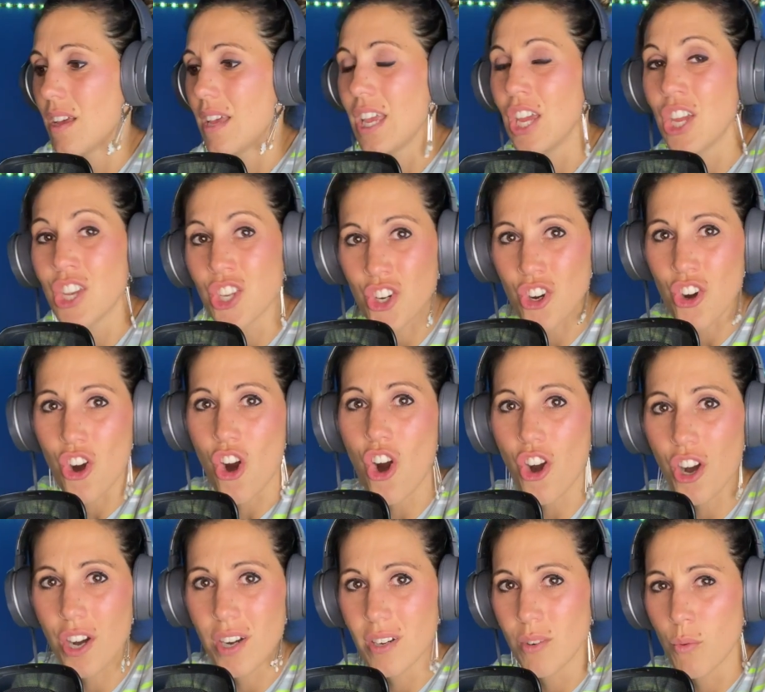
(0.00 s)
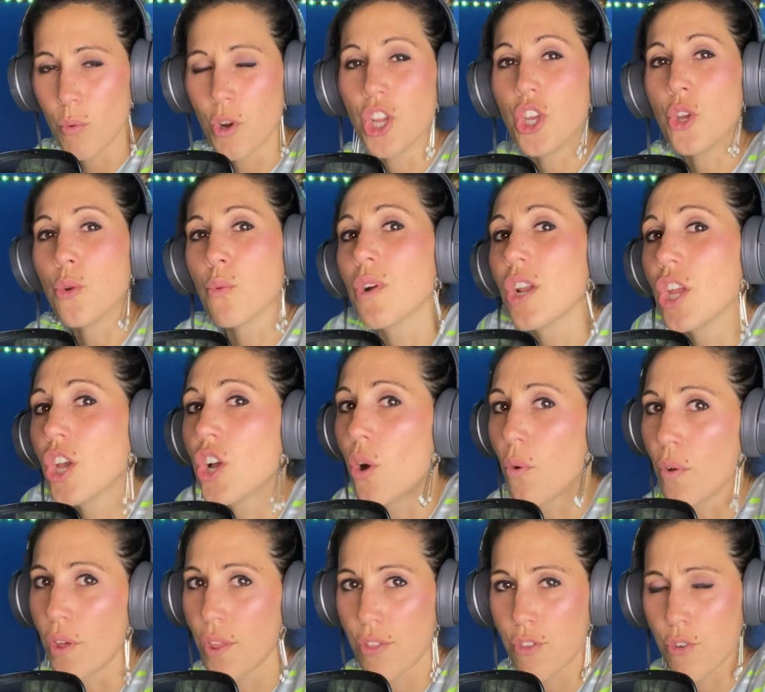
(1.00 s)
in your heart. What are you really
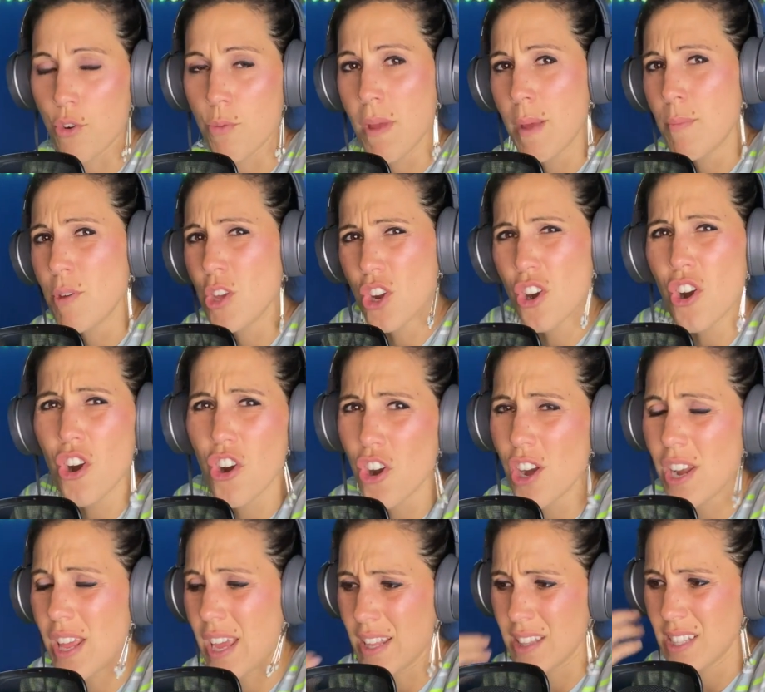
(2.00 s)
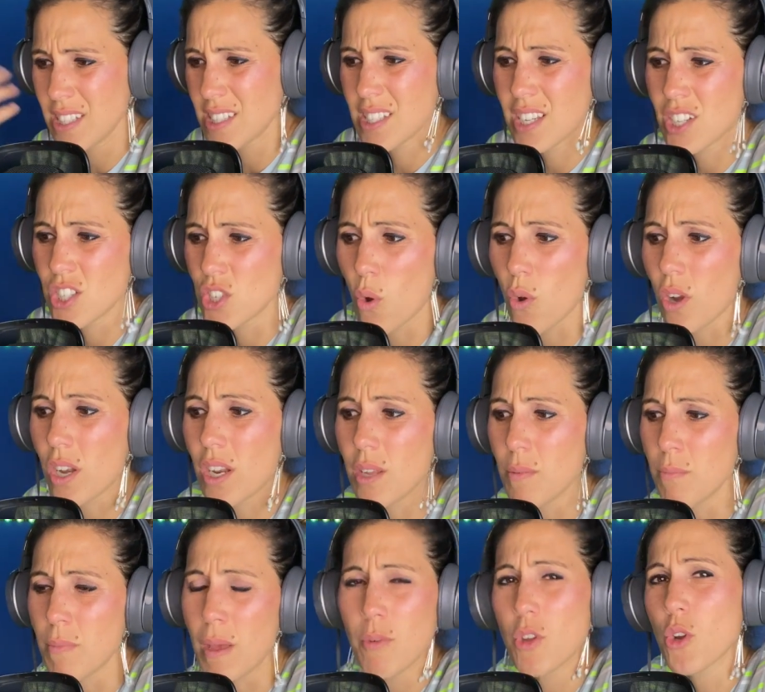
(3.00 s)
going through? Maybe you're hurting and this can totally,
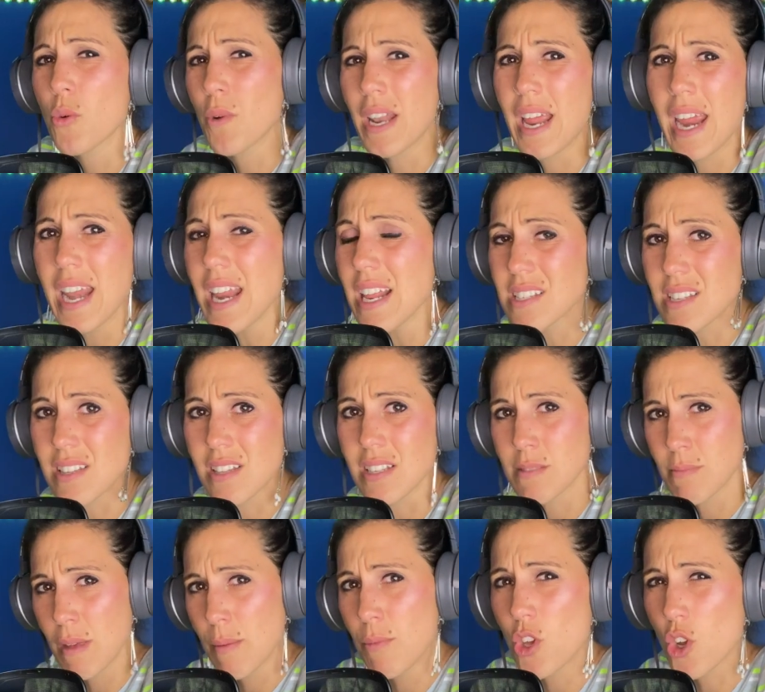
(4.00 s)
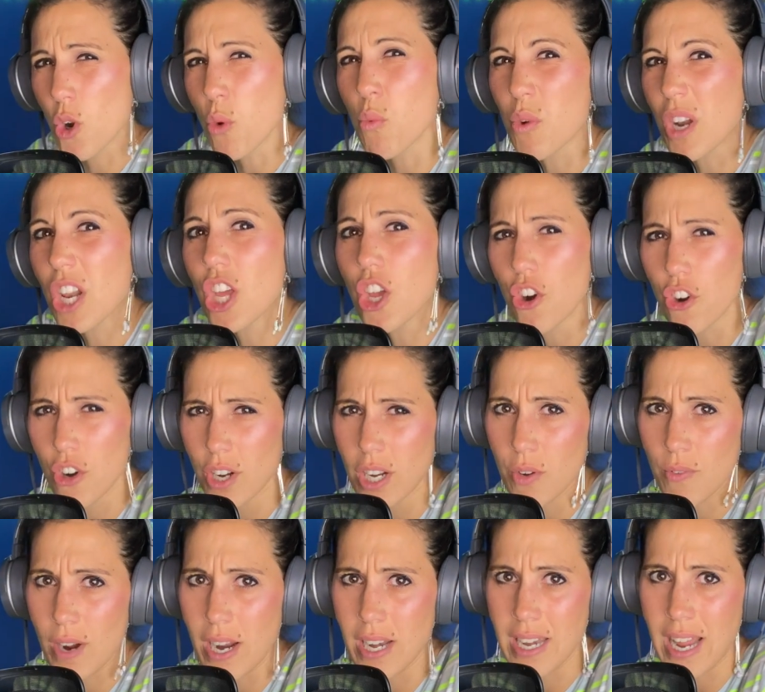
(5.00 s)
maybe you're relating to this. Maybe you're really hurting
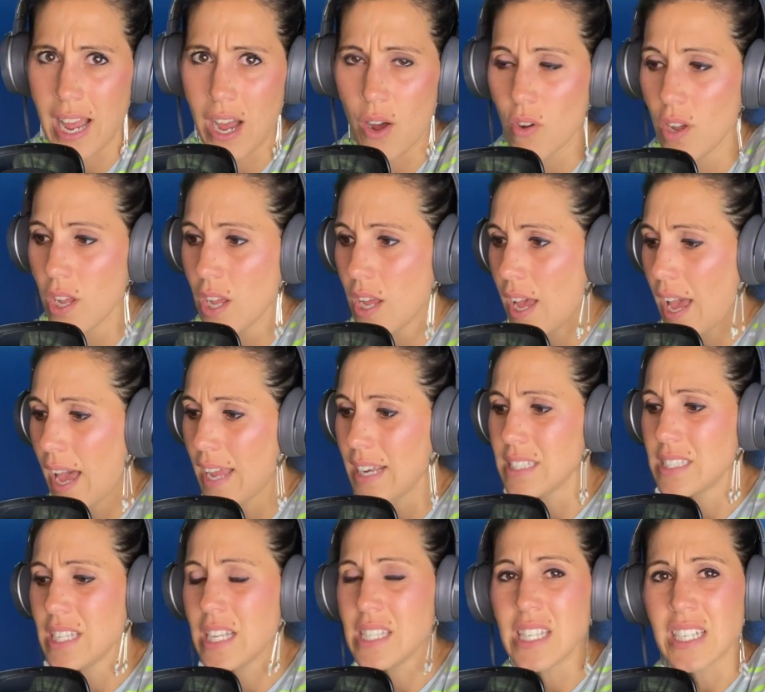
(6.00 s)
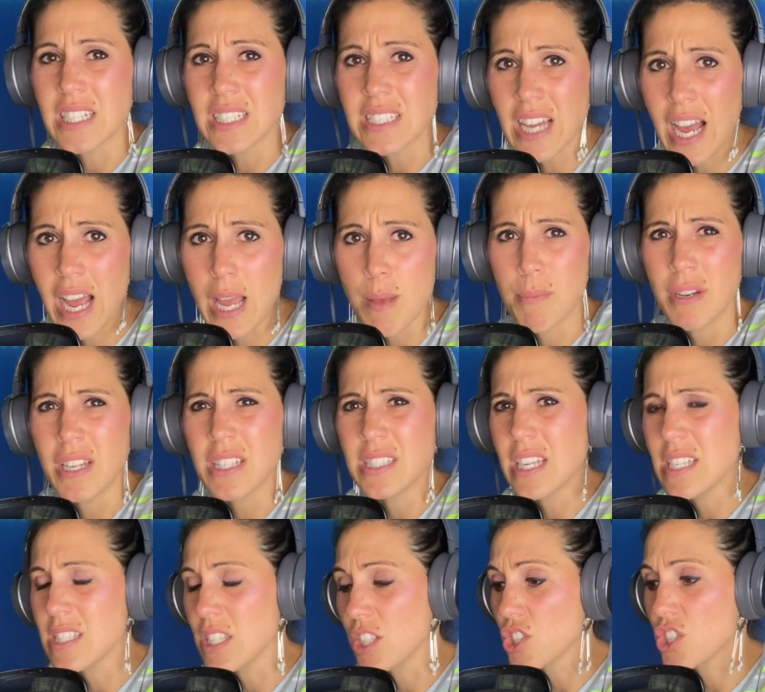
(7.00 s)
right now. And it's easy to type and it's
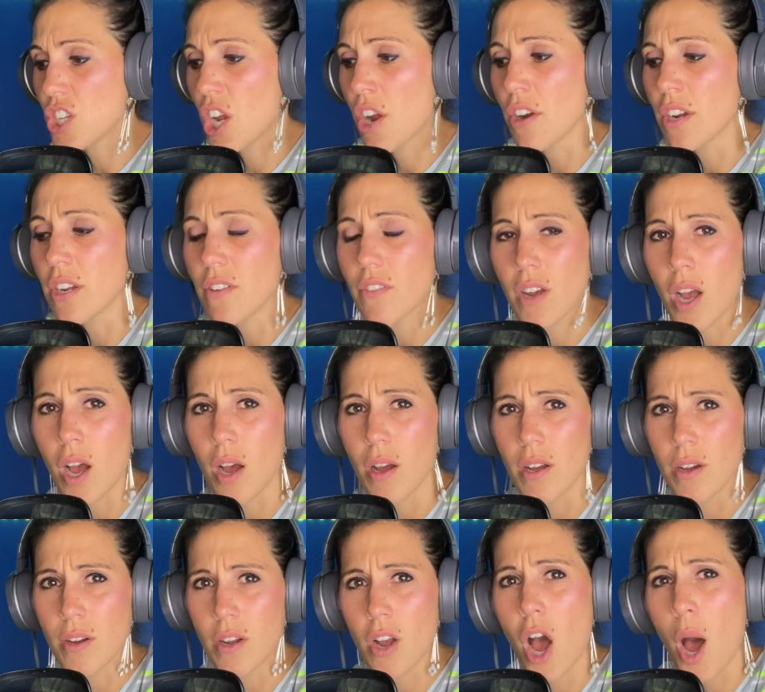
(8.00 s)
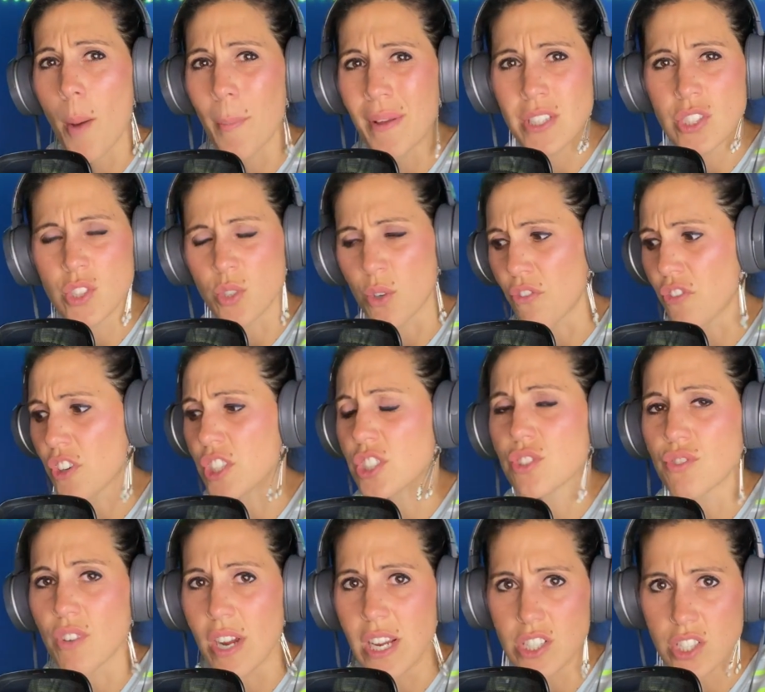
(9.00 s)
easy to share co- uh, comments or
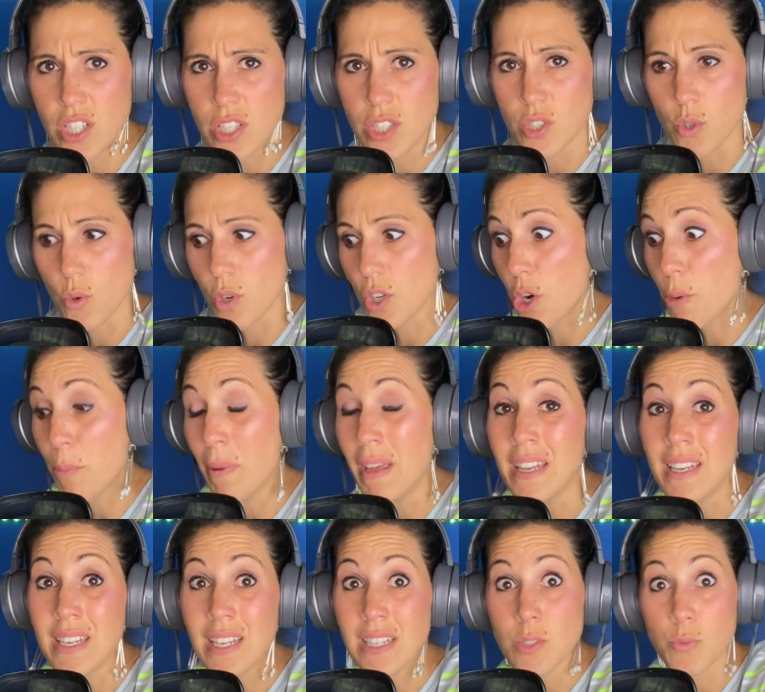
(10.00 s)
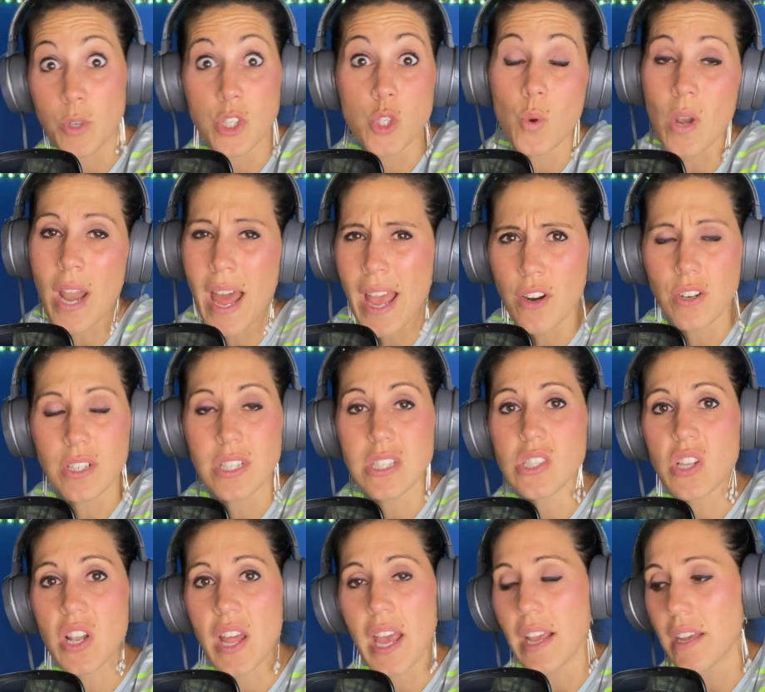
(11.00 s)
frustrations or your opinions, what you like or
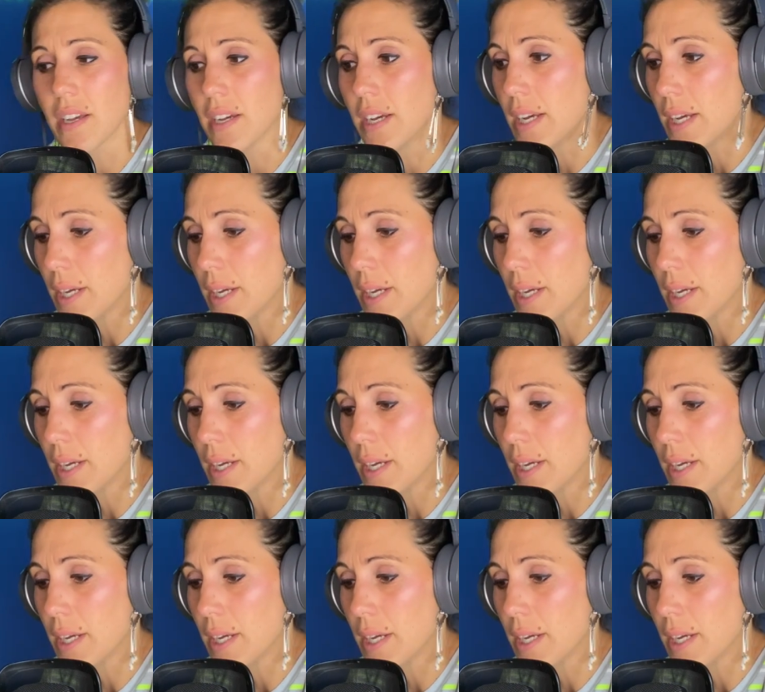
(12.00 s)
dislike.